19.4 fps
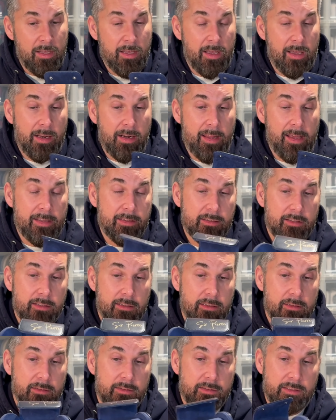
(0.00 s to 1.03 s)
I like
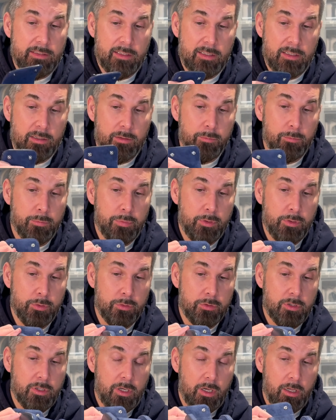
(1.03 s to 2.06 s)
the
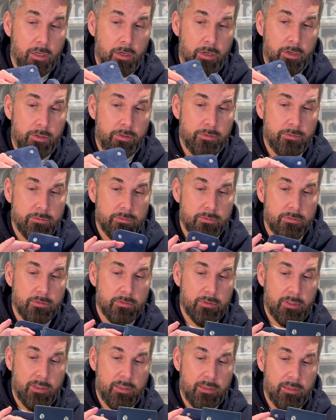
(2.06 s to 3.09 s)
blue color.
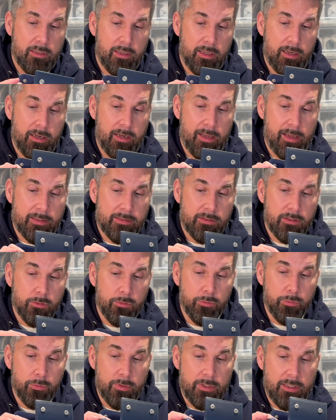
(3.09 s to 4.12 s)
I like the
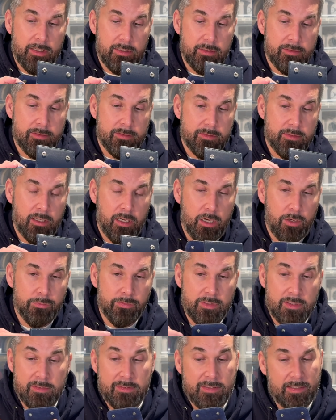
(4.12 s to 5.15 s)
really
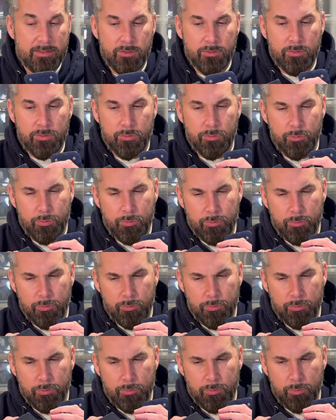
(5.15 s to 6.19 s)
soft. It's not
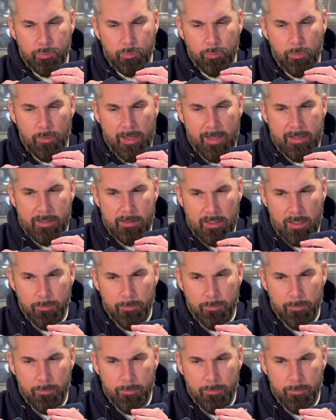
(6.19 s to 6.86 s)
suede.